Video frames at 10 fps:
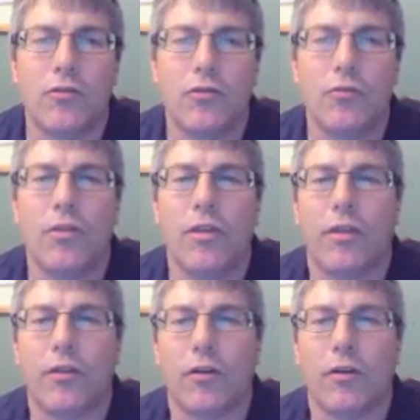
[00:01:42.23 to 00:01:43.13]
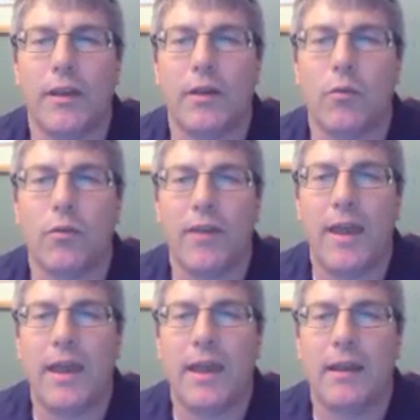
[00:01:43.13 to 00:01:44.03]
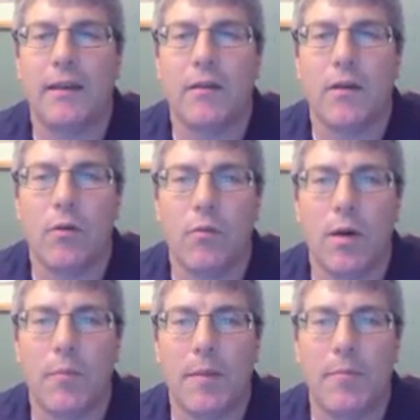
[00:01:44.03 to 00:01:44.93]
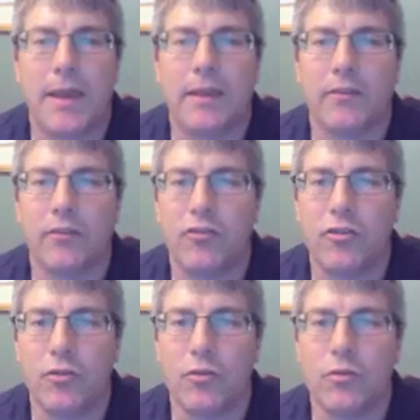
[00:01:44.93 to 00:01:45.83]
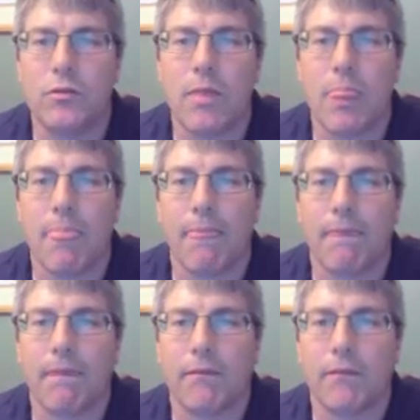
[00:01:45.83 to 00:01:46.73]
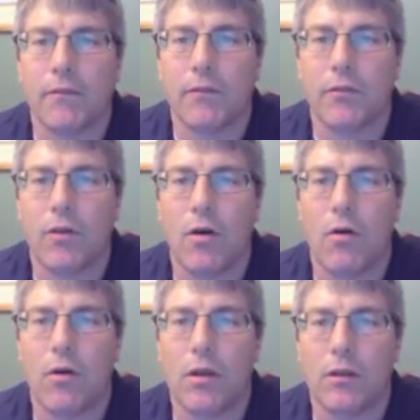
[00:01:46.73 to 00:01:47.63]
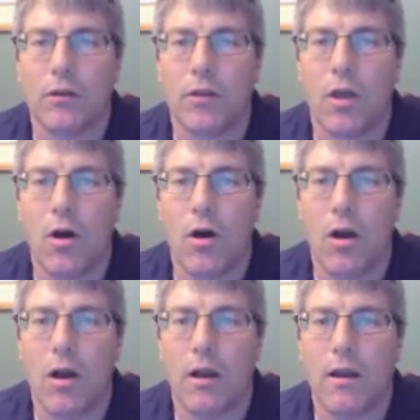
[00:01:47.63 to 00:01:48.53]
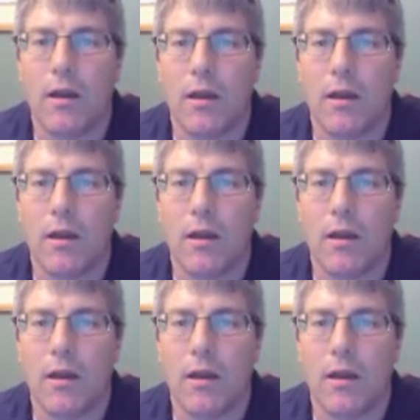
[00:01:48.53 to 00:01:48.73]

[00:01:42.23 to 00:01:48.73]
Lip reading: 2 to the third equals 8, well, my base is 2, so log